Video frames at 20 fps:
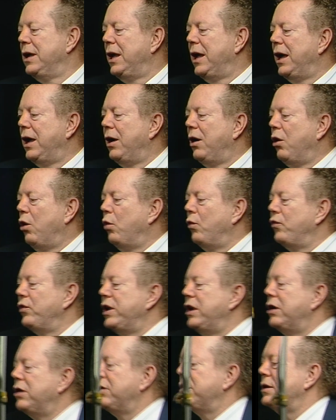a, uh,
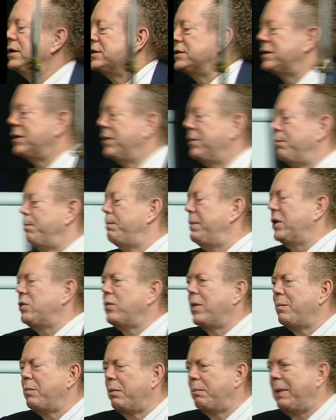over here is a
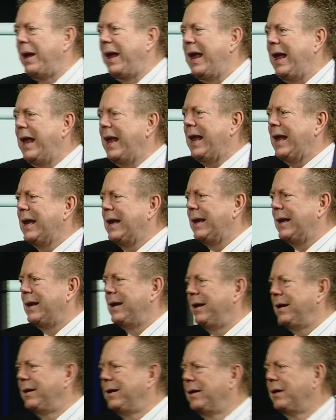big rubber
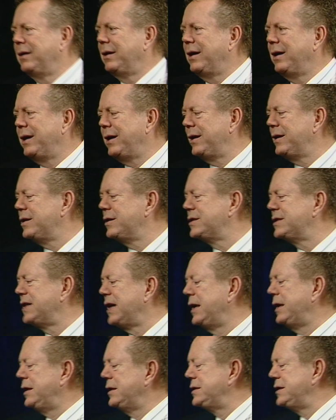band. And on the
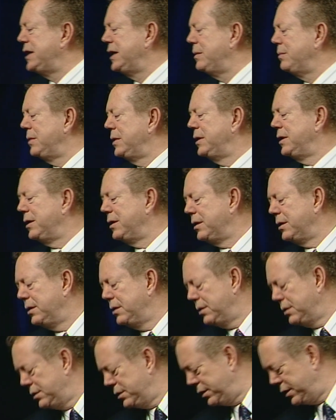other side of this table
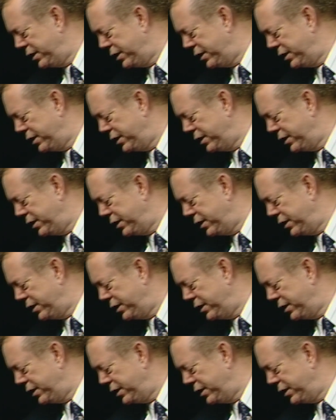here,